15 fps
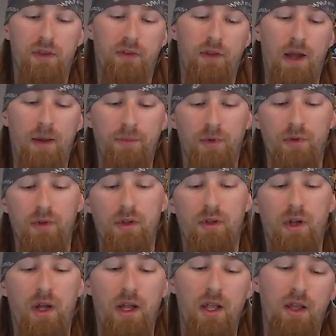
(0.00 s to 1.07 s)
the top to
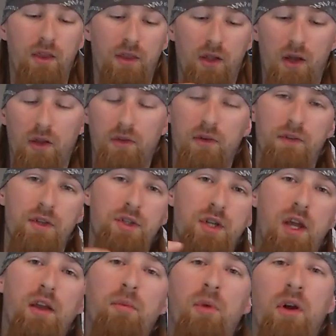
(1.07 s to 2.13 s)
look like, the color of the
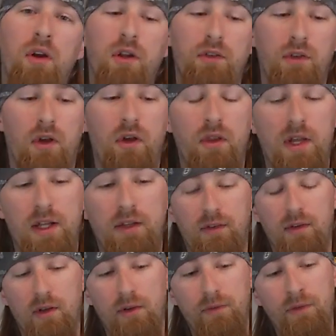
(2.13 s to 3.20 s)
check marks, all
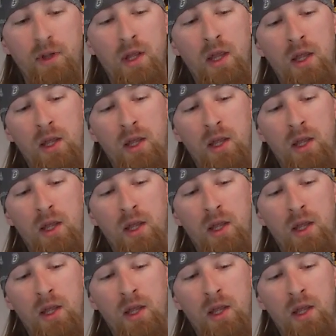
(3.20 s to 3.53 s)
stuff.